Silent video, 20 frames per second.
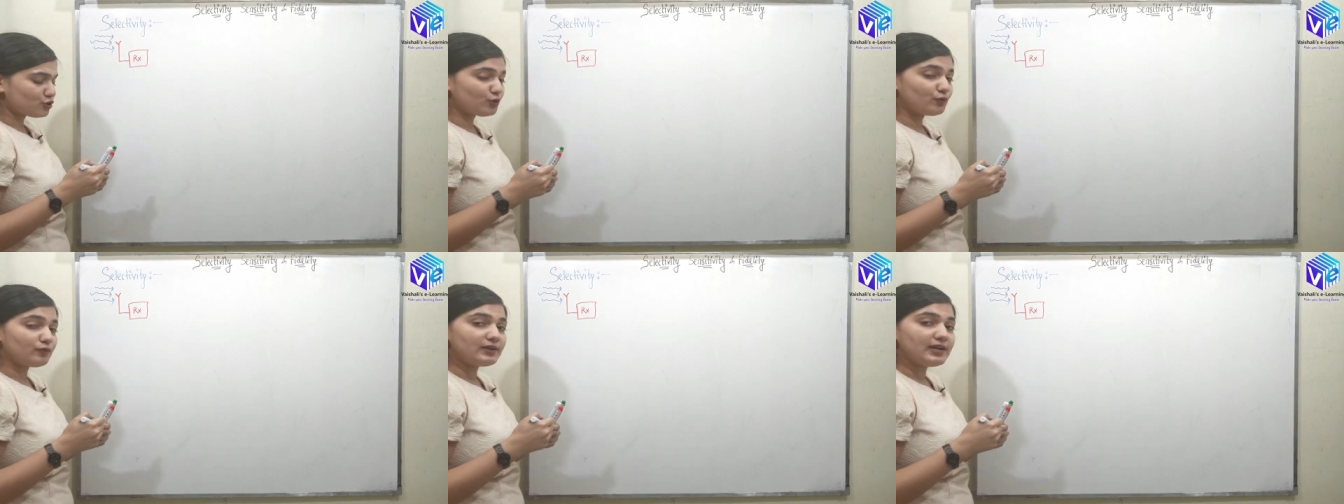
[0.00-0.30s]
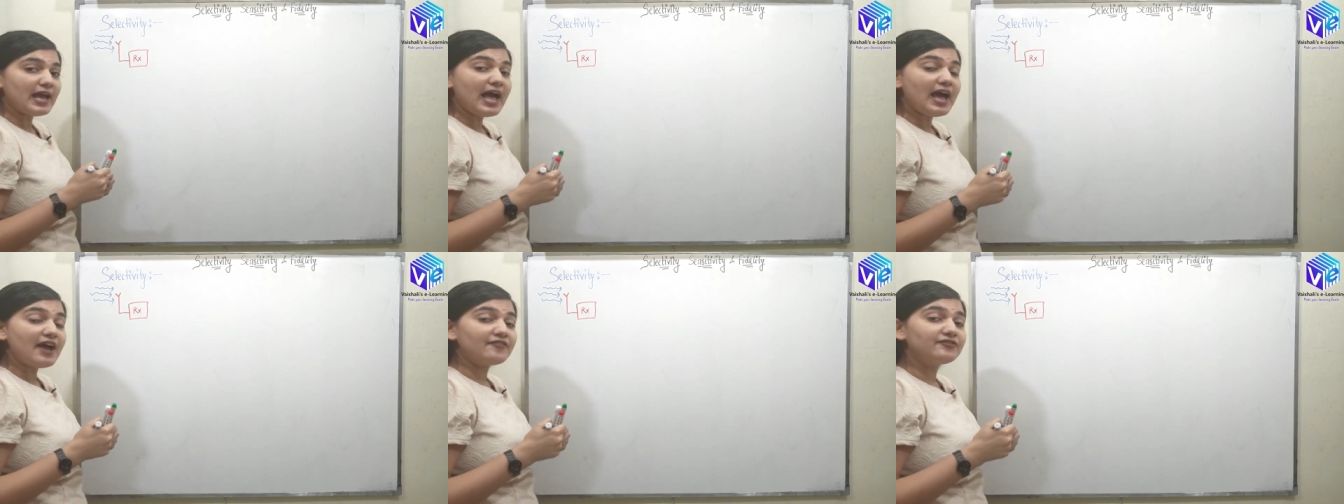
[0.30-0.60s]
So
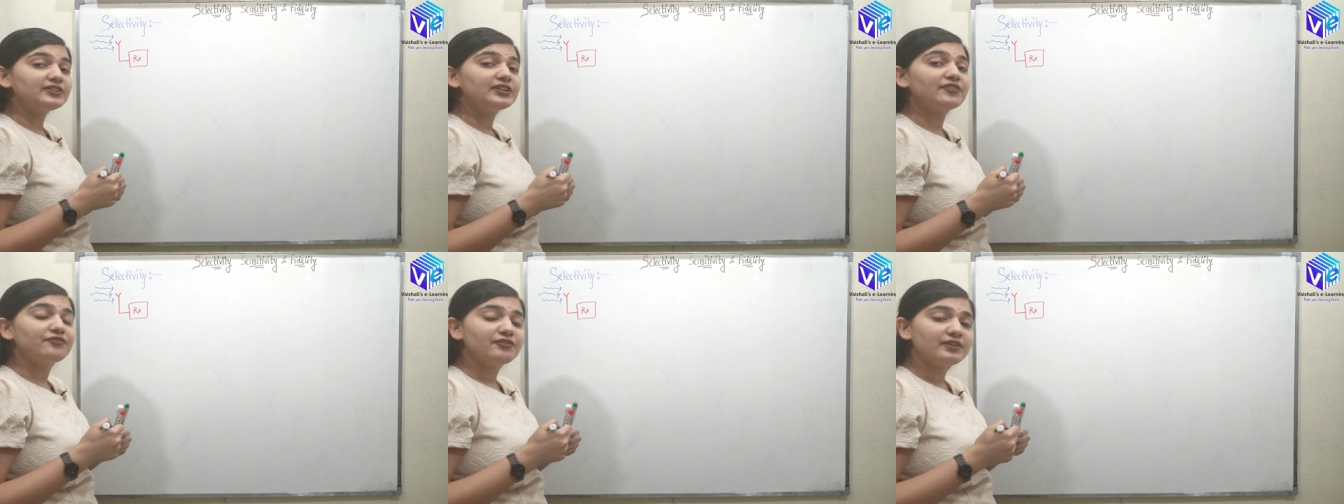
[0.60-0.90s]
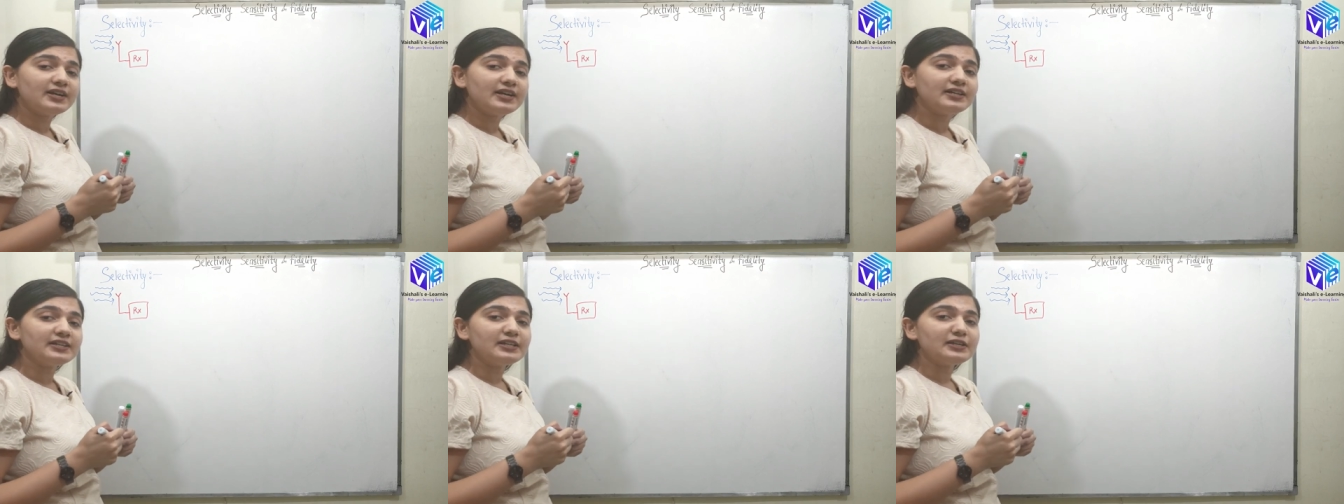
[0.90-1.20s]
we have
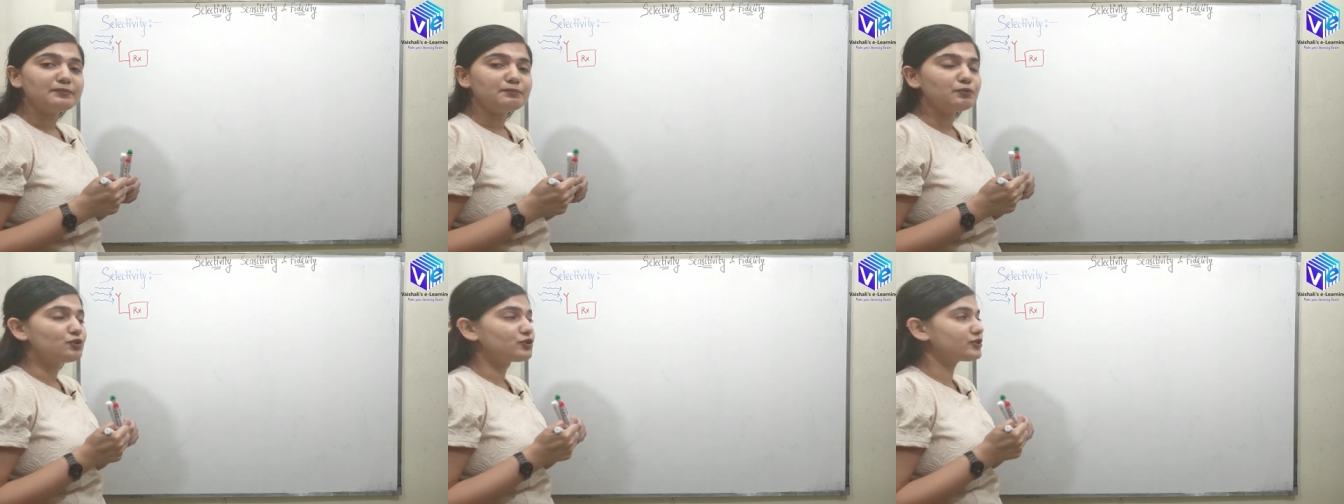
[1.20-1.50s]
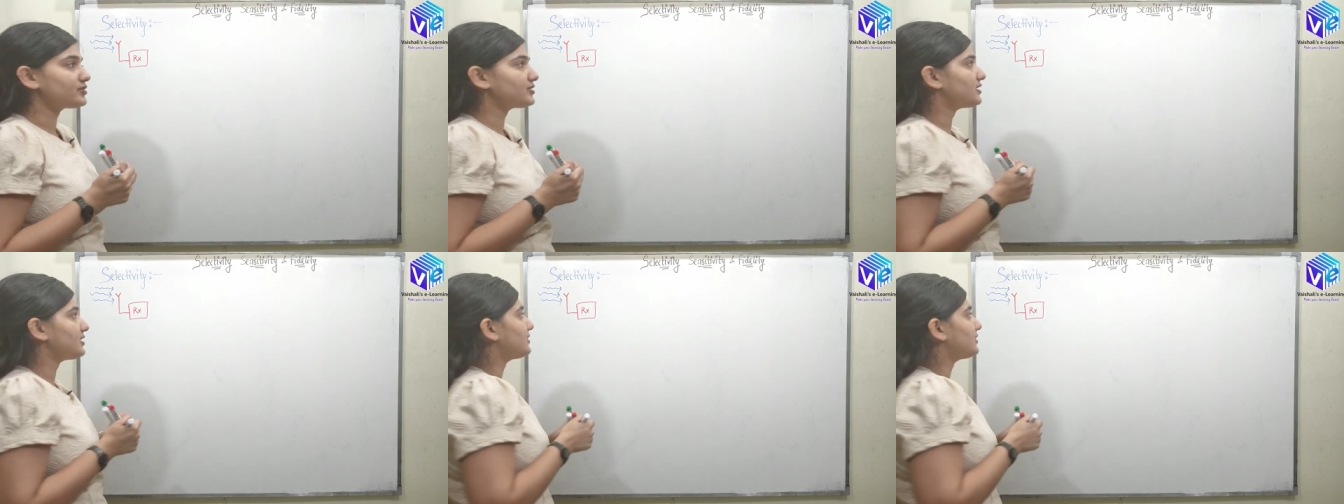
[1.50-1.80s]
different
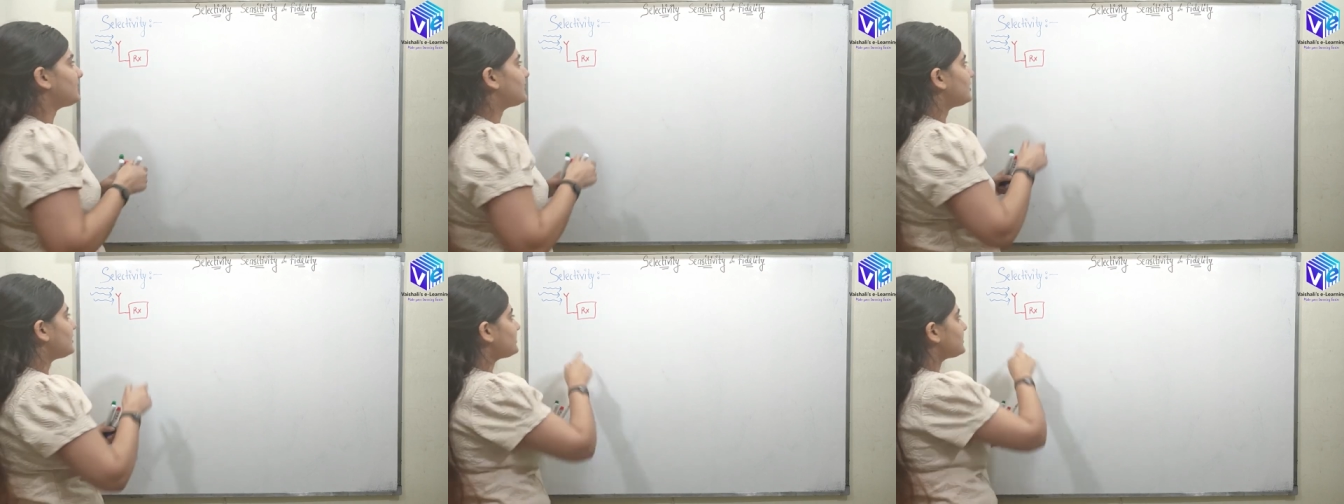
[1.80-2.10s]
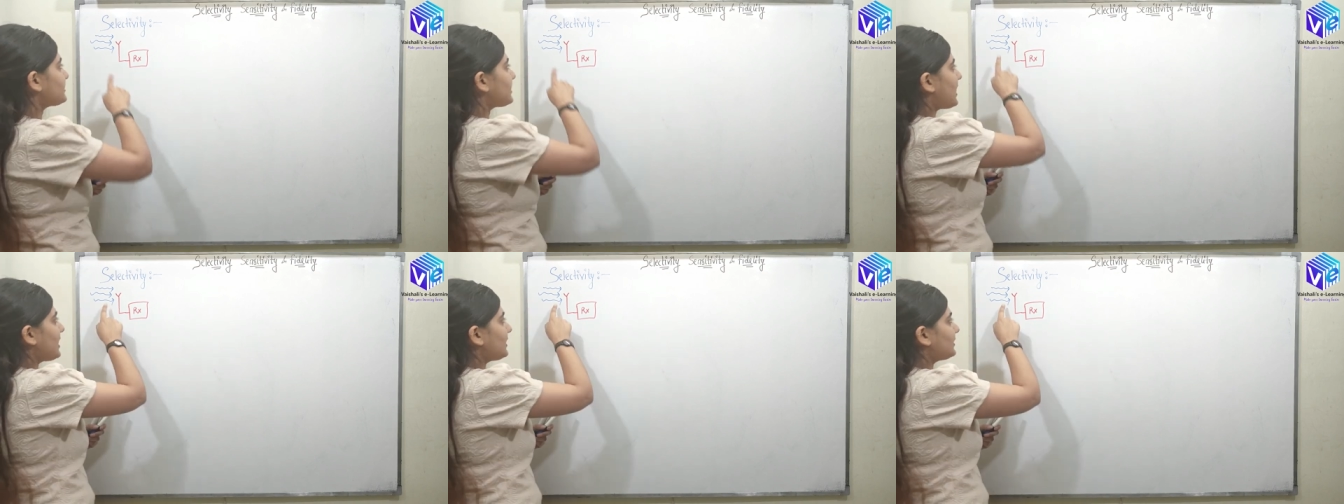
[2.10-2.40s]
input
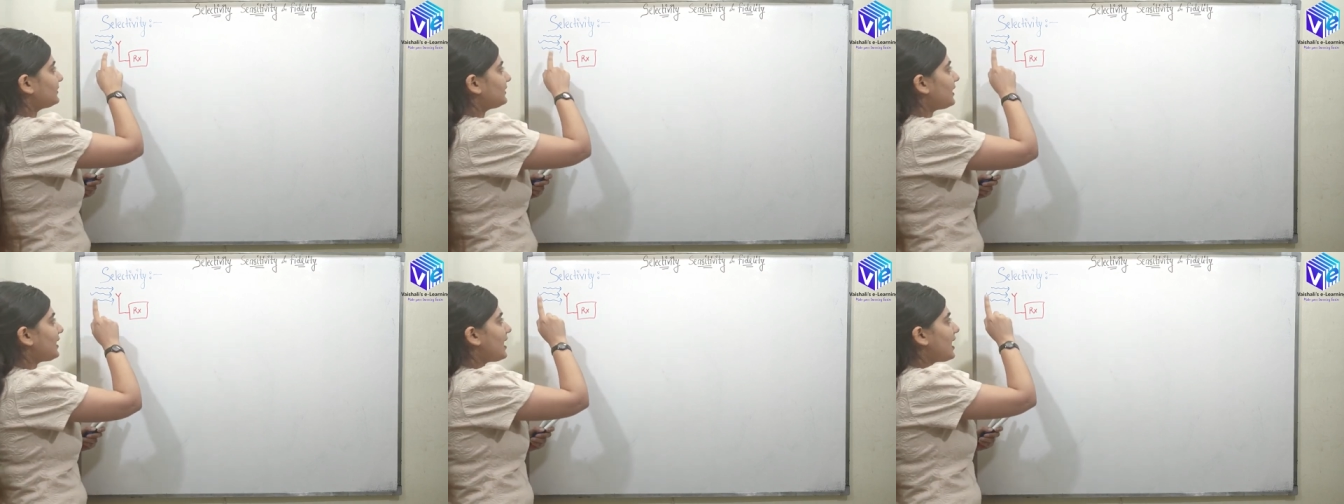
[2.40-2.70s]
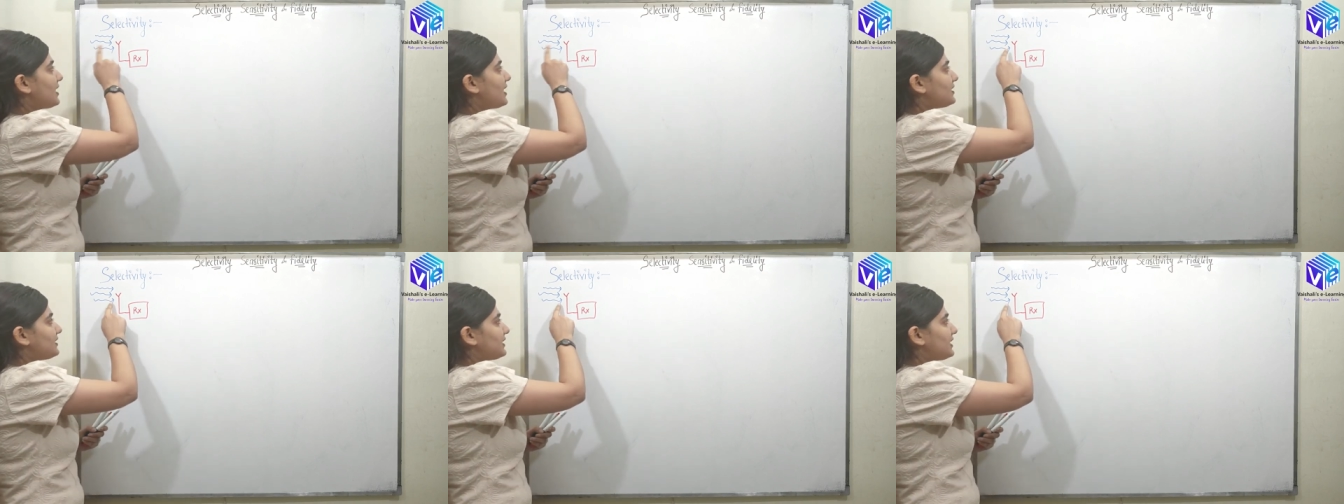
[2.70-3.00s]
signals at the
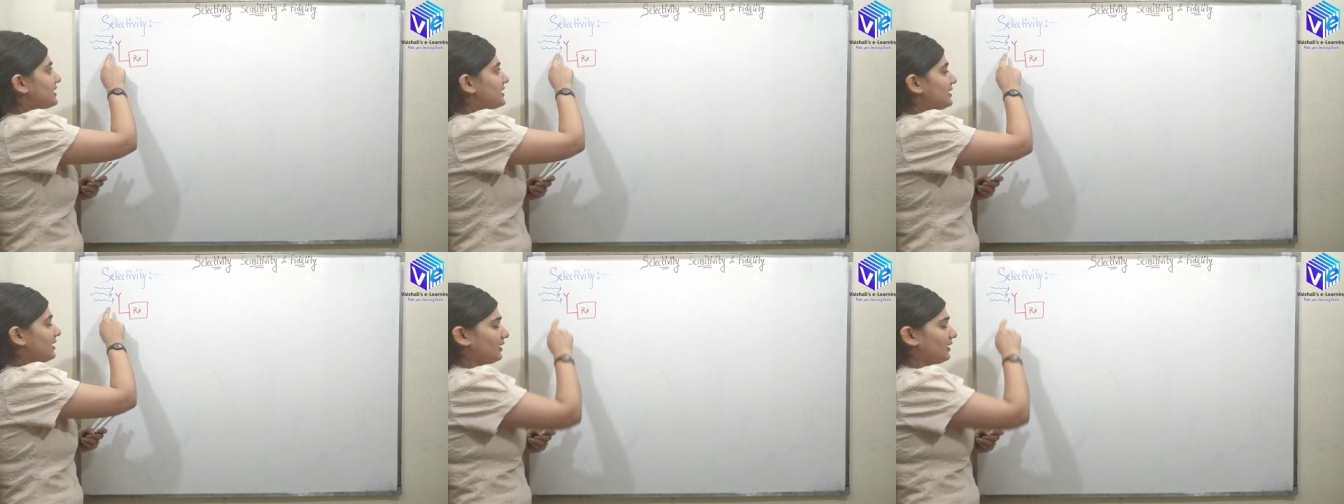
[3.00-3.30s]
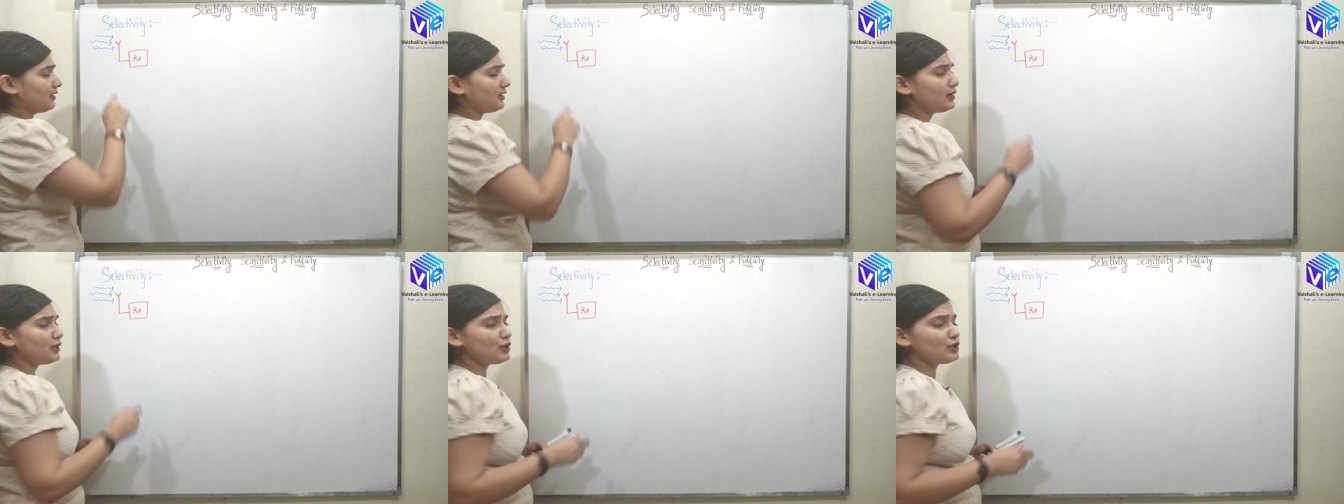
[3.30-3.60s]

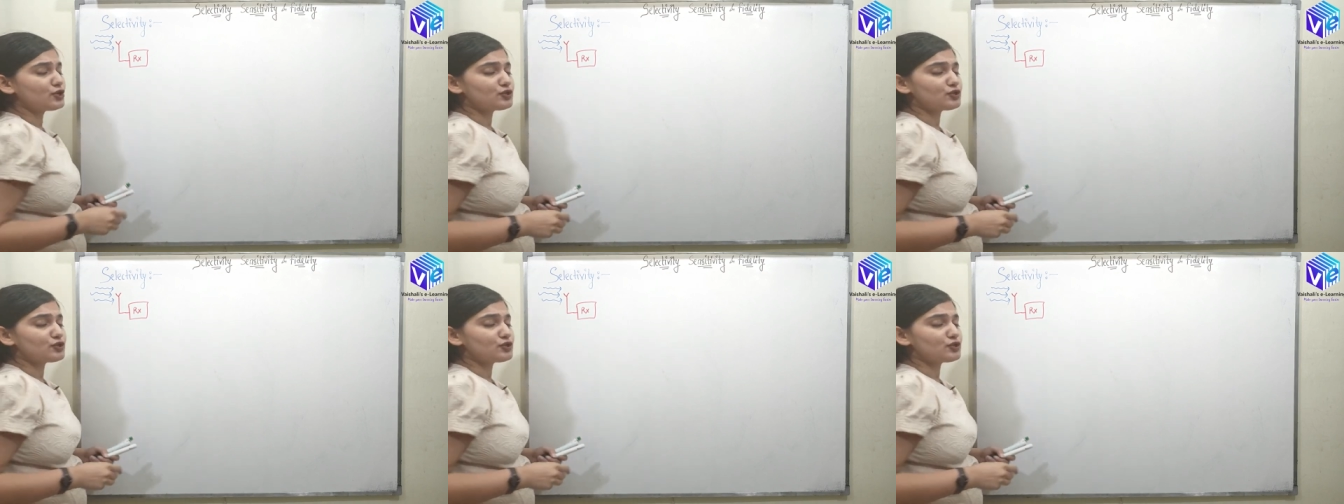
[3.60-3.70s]
antenna.